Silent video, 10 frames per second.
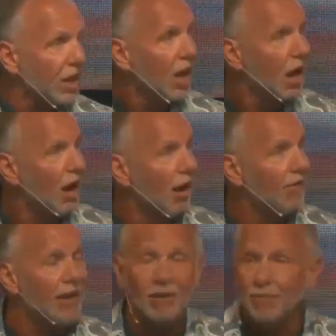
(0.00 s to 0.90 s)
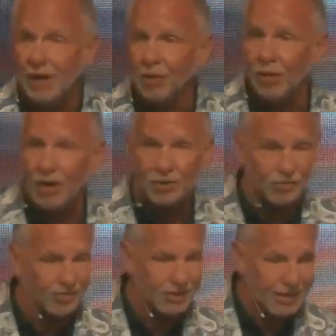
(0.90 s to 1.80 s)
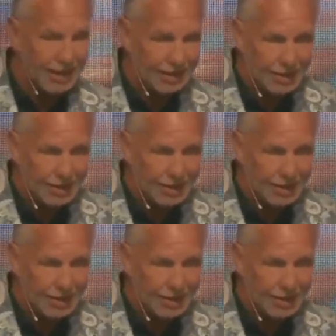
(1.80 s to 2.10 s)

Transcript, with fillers: of him being raised from the dead.